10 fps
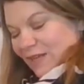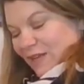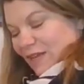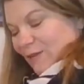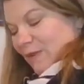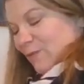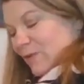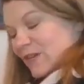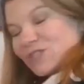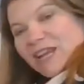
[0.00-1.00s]
You might
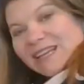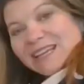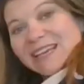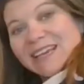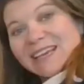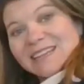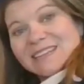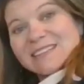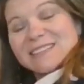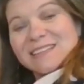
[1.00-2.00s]
want to check again
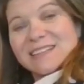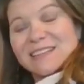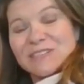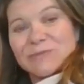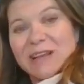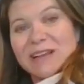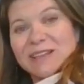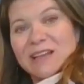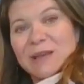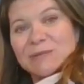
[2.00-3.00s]
to see that it's right on
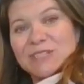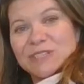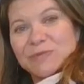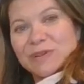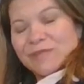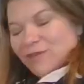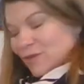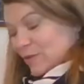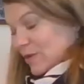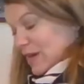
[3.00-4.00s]
the object you want to
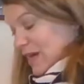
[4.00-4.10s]
view.